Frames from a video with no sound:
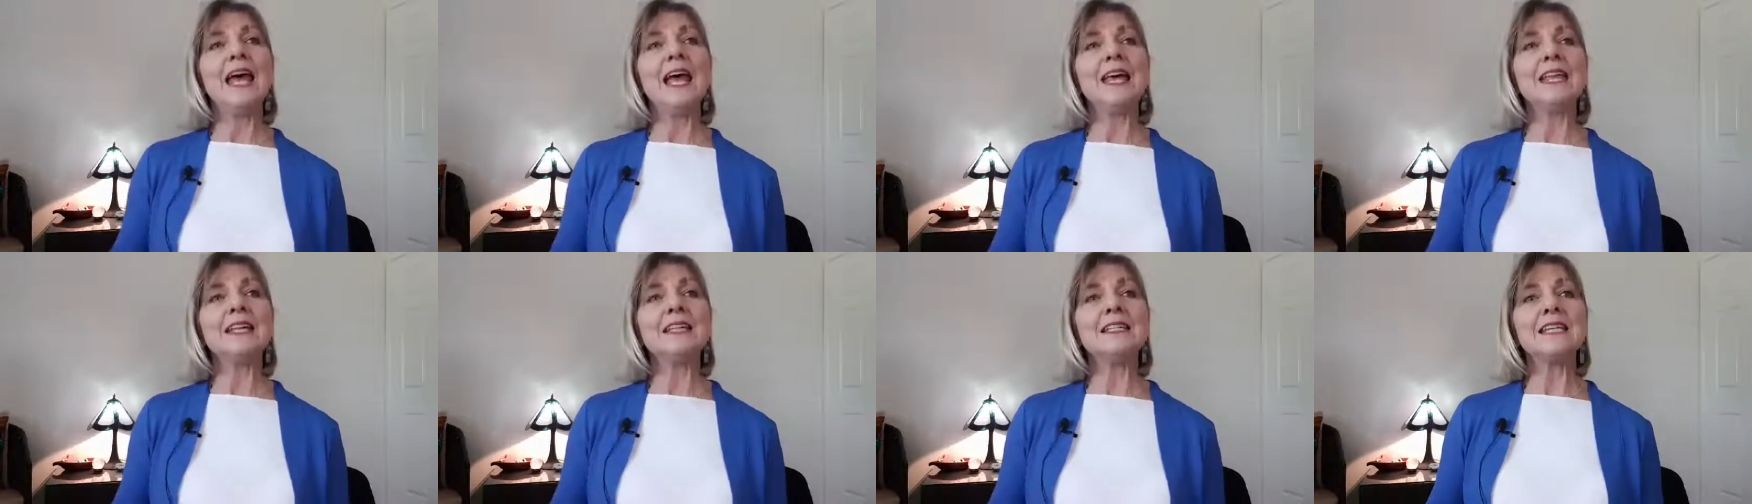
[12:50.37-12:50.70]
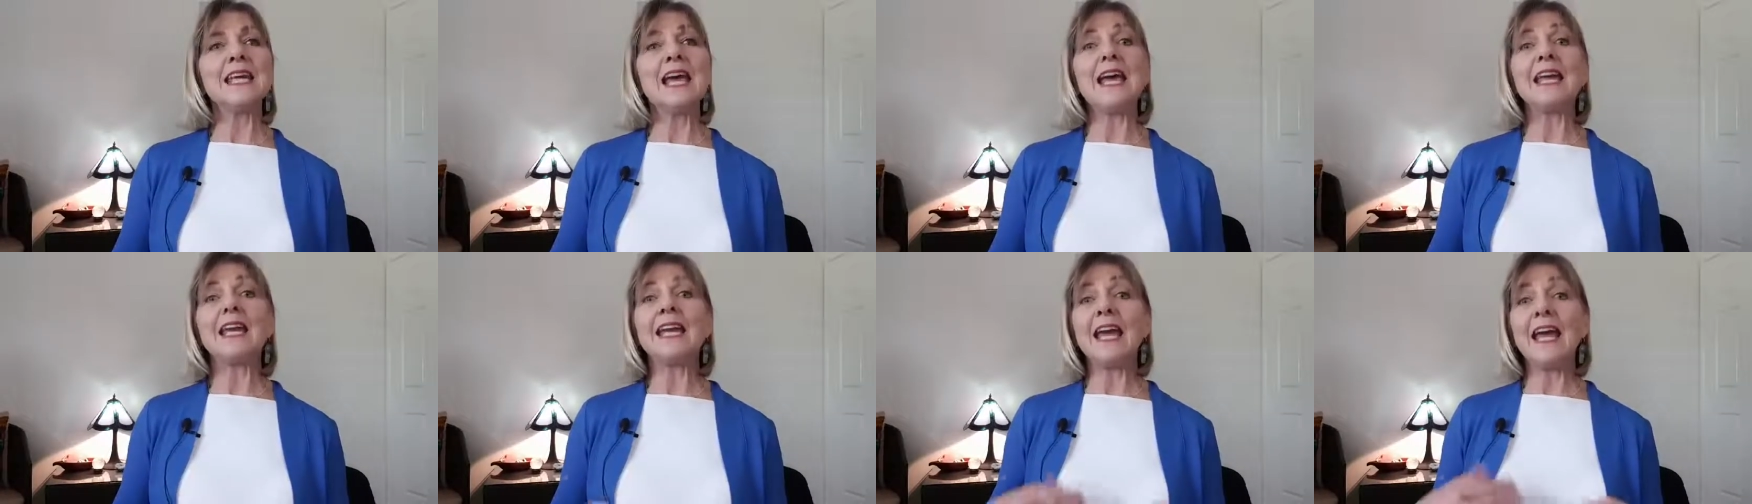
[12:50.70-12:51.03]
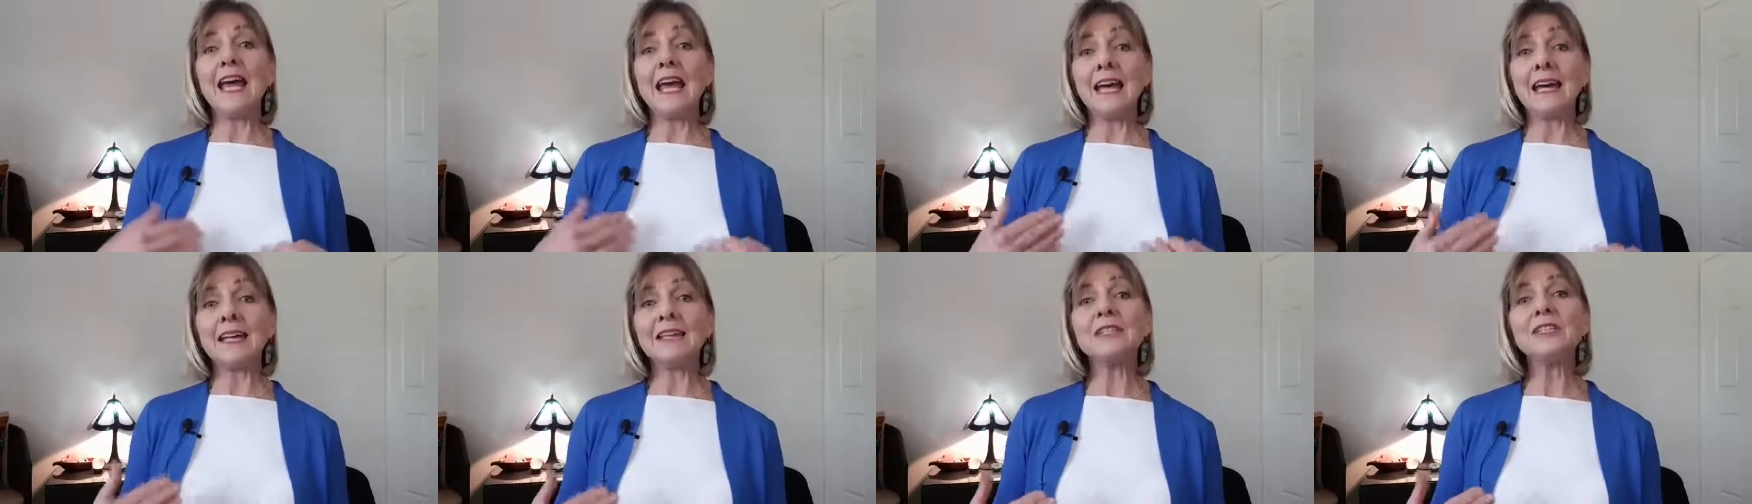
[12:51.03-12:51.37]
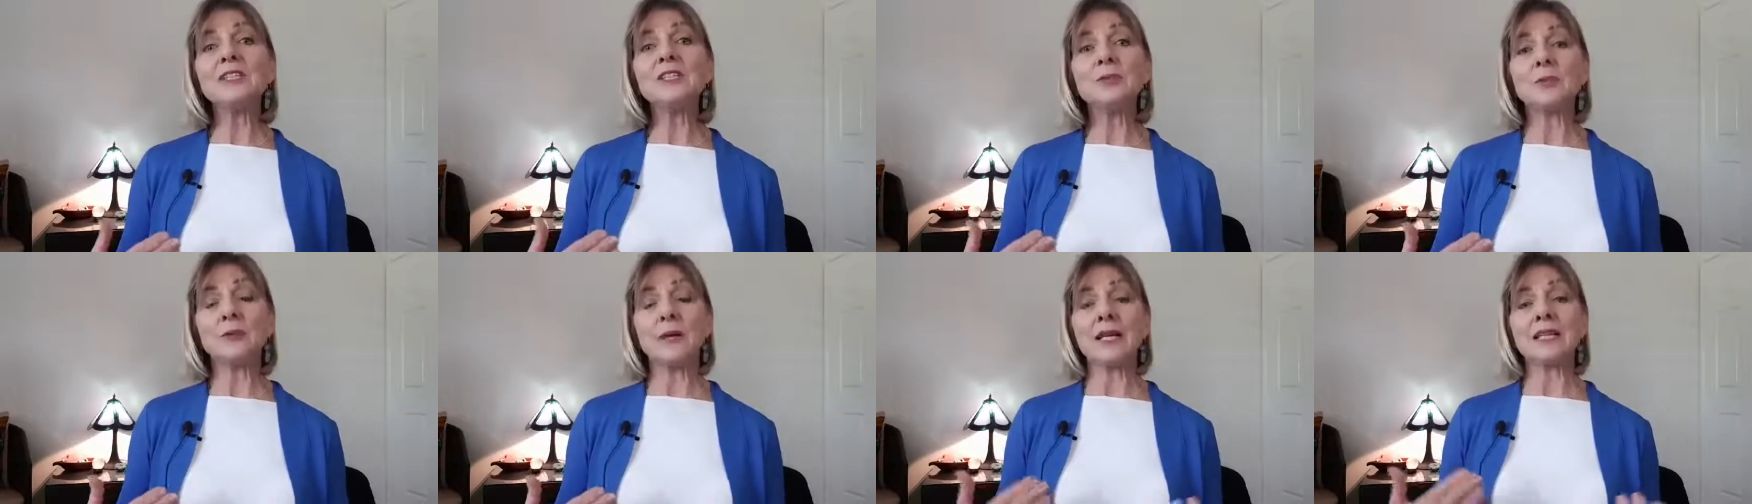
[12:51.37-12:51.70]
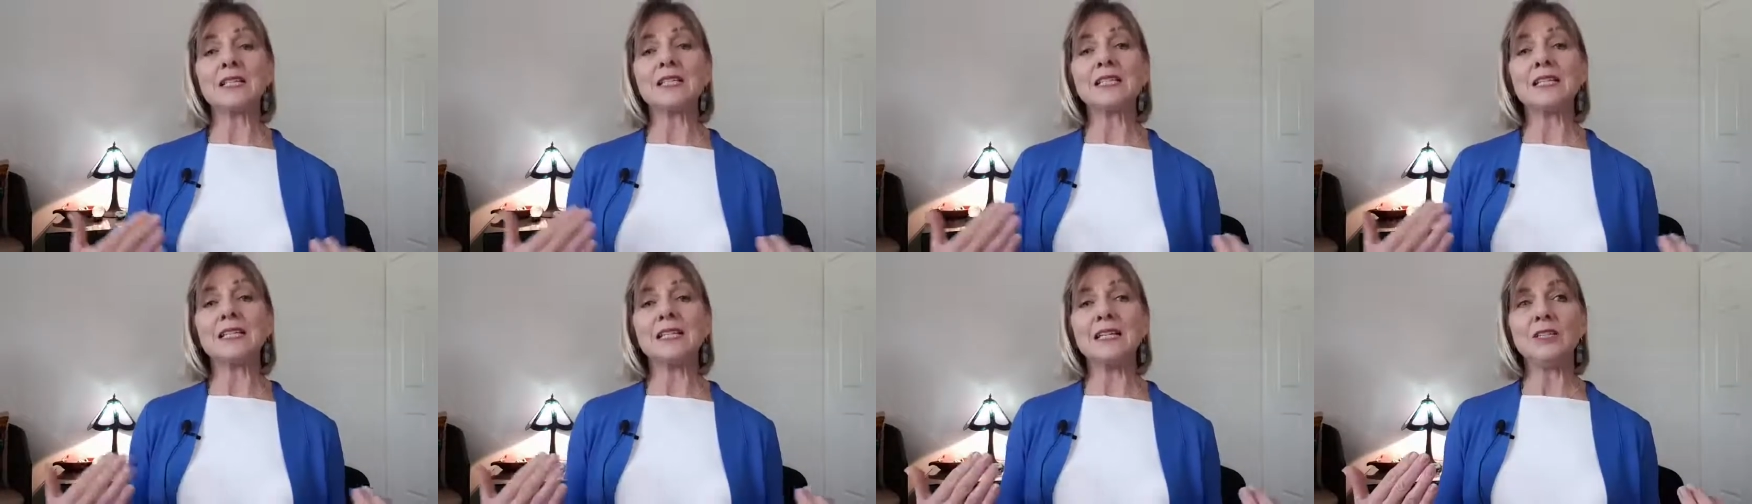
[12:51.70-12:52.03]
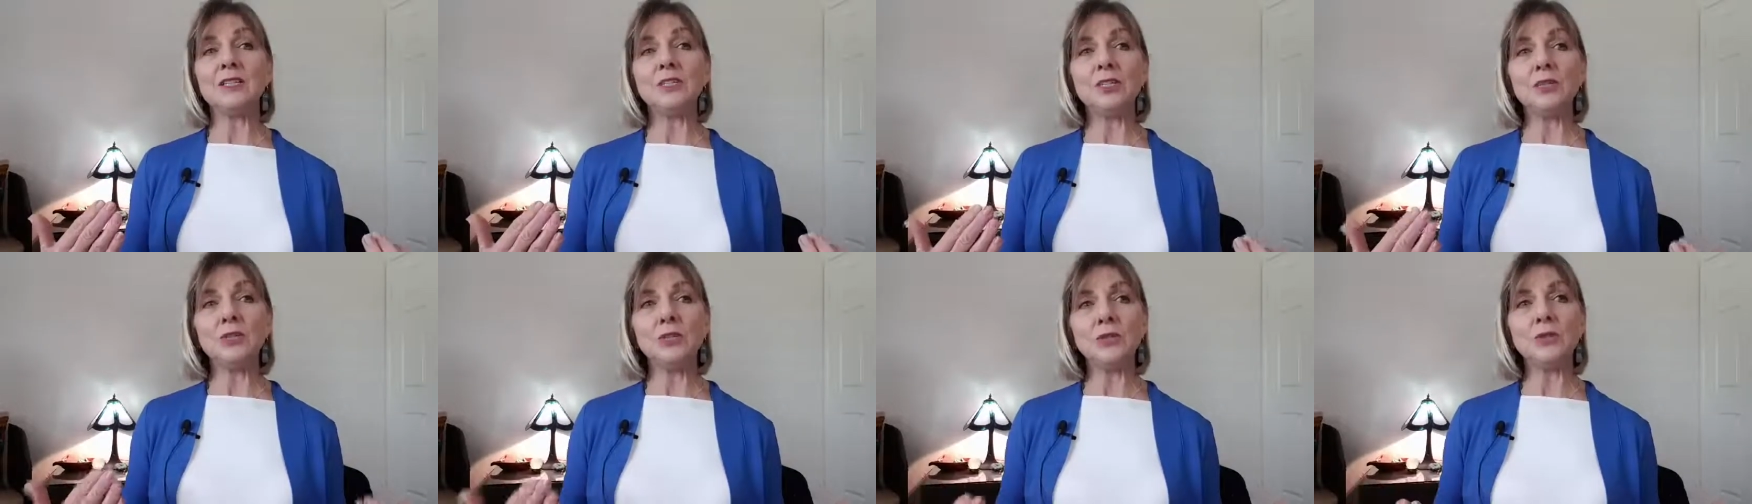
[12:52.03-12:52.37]
And how to
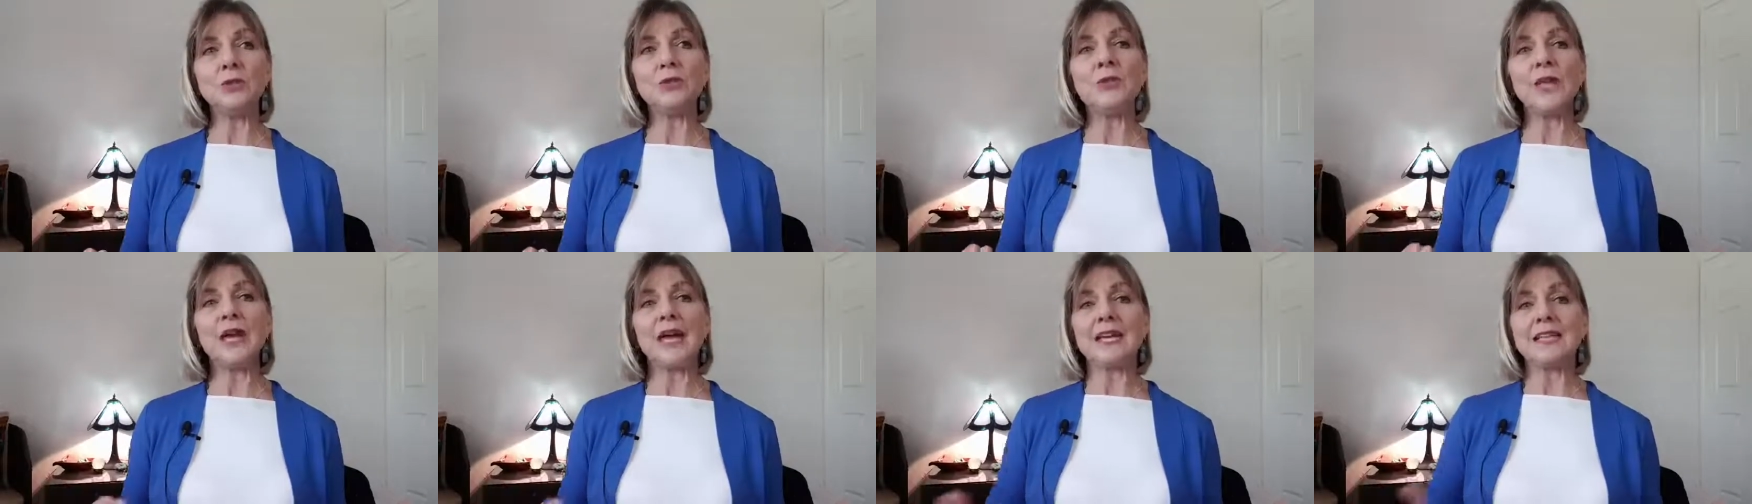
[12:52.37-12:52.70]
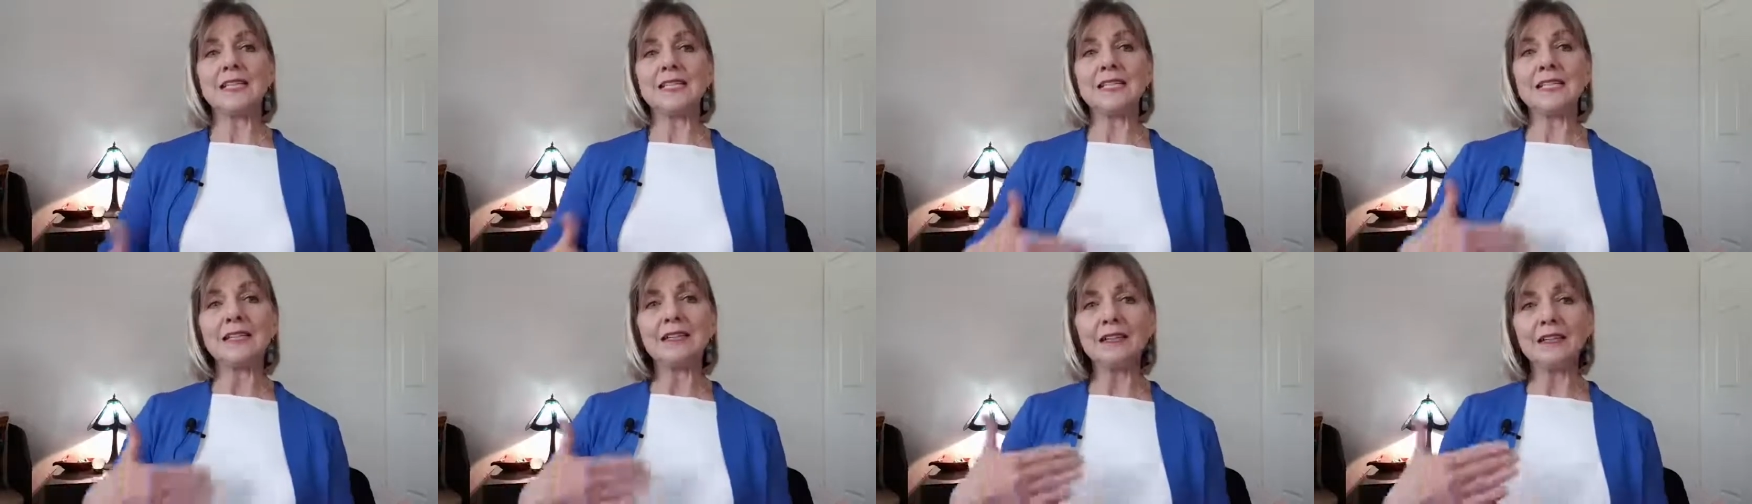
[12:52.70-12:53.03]
actually do that,